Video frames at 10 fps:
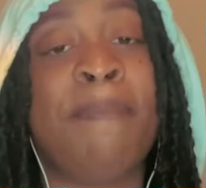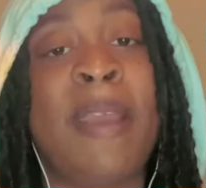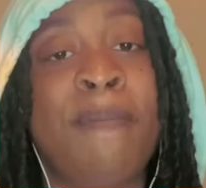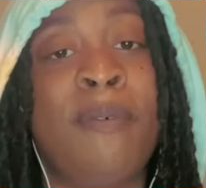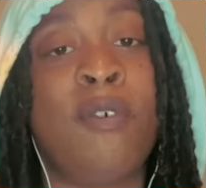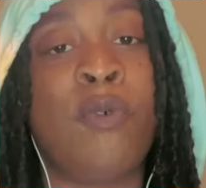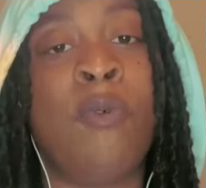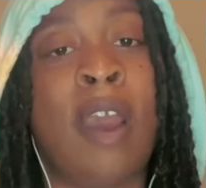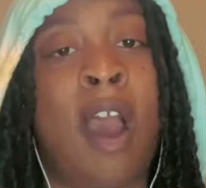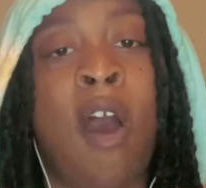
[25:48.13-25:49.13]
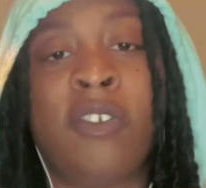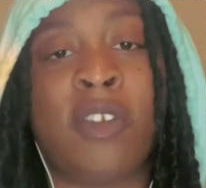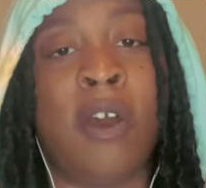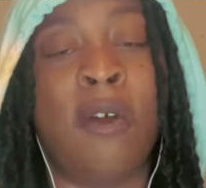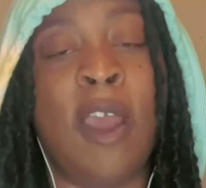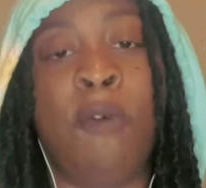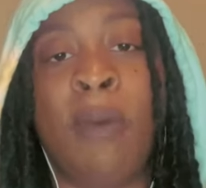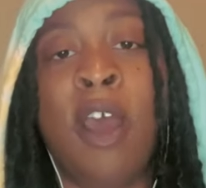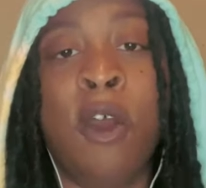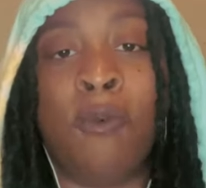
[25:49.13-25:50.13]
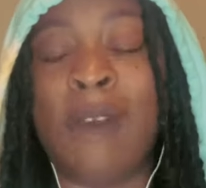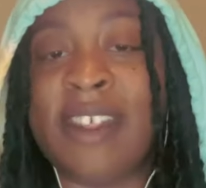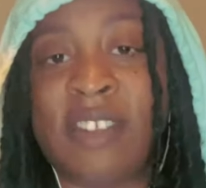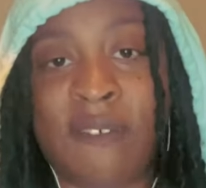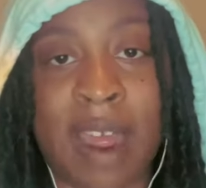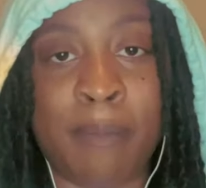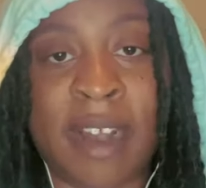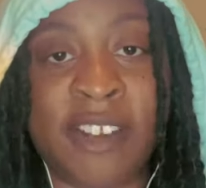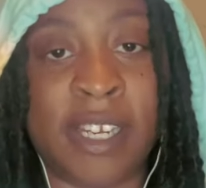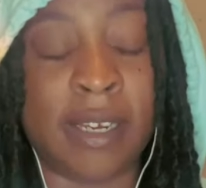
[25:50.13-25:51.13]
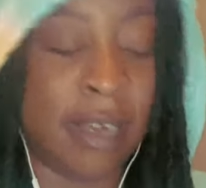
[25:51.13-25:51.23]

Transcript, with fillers: people, you also help raise their vibration.